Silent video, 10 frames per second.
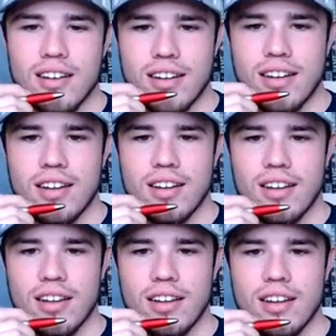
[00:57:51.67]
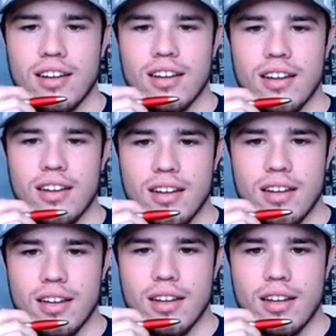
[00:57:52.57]

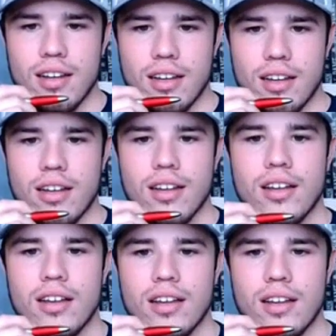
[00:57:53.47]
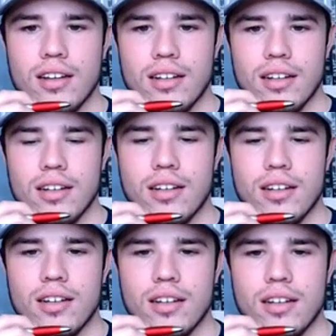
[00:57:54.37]

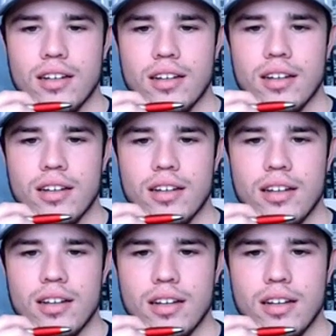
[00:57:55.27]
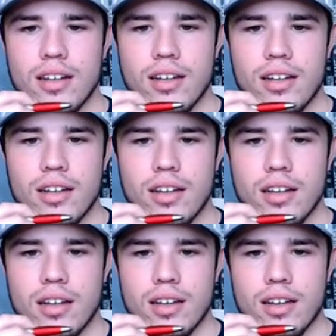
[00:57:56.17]

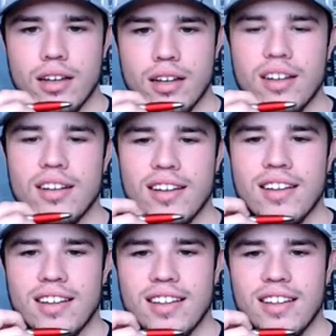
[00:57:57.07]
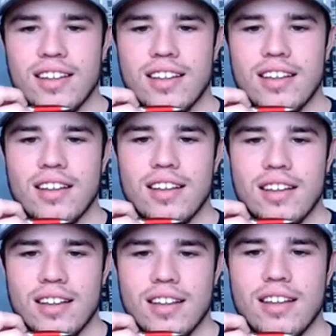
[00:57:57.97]

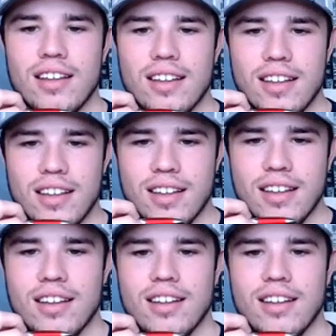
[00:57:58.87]
This person isn't speaking.